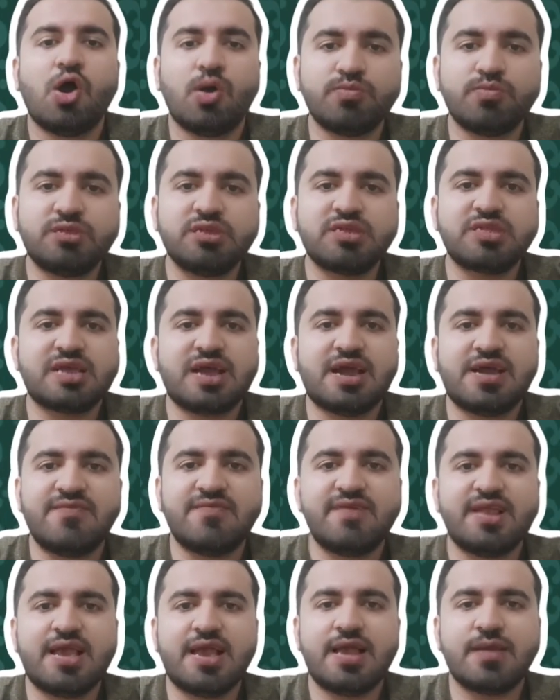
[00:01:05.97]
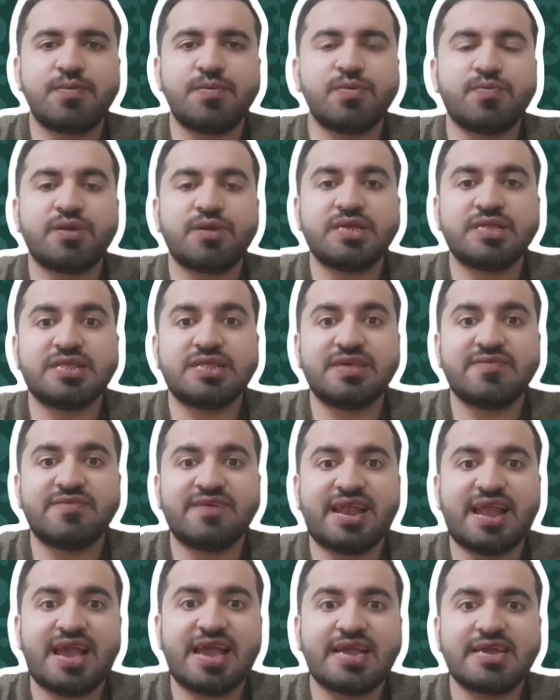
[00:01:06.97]
Hope this guide will help you. Please leave
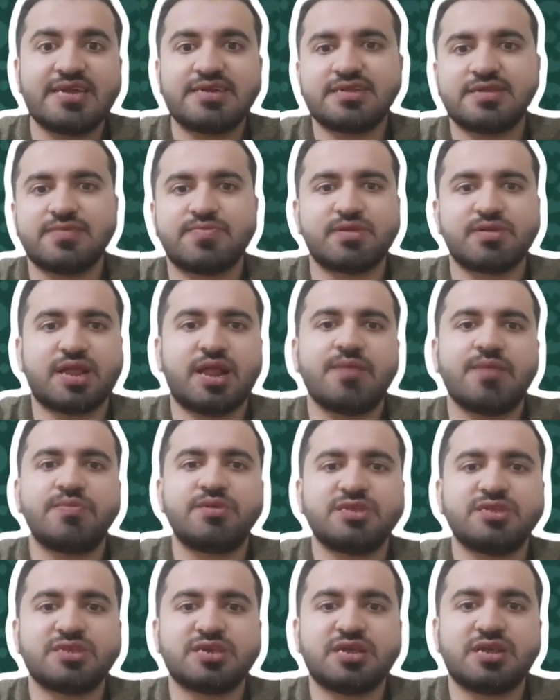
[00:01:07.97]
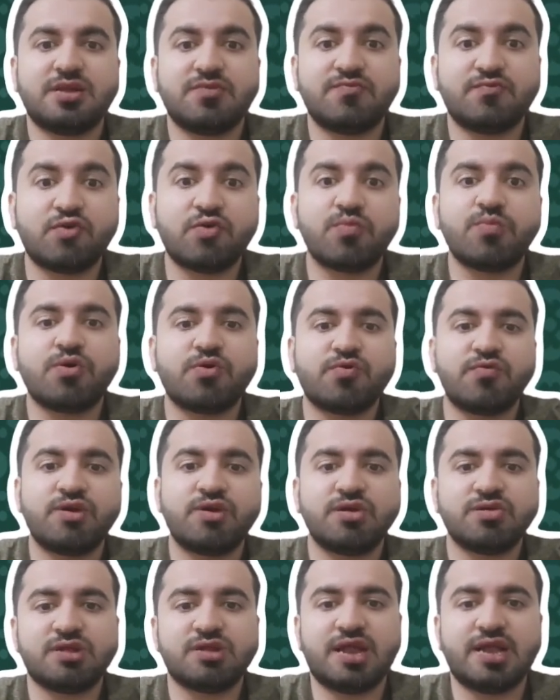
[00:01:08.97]
a like and subscribe the channel for more
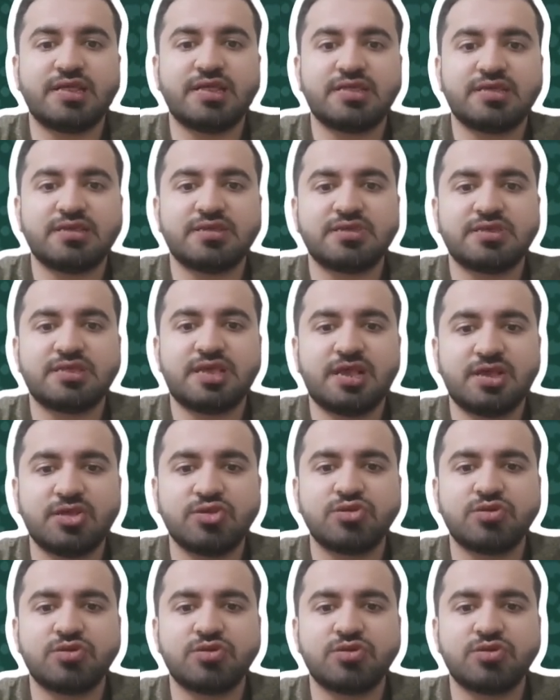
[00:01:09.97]
videos like this. Thank